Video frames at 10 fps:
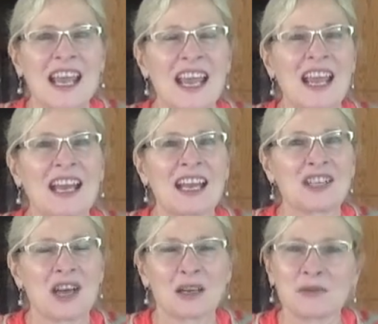and I
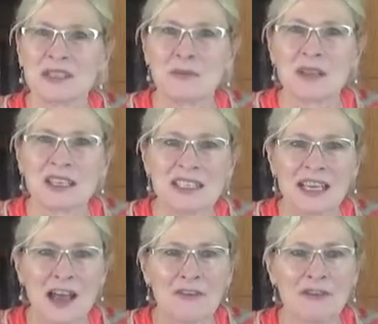talked with some of the
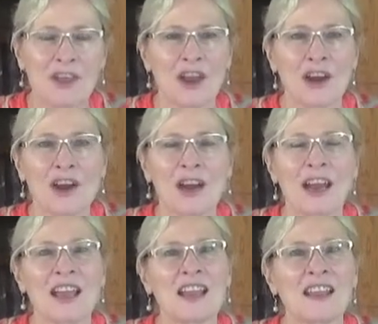staff there,
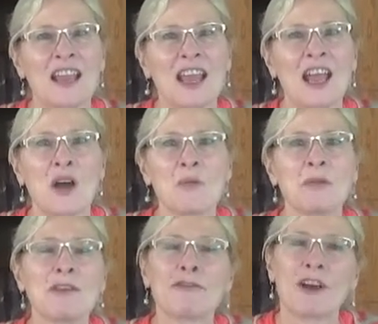and they helped
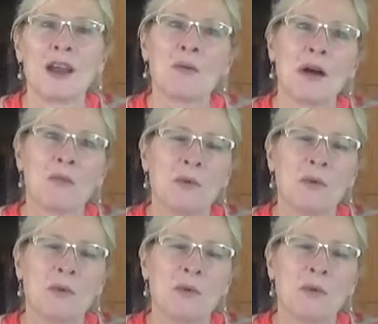me frame up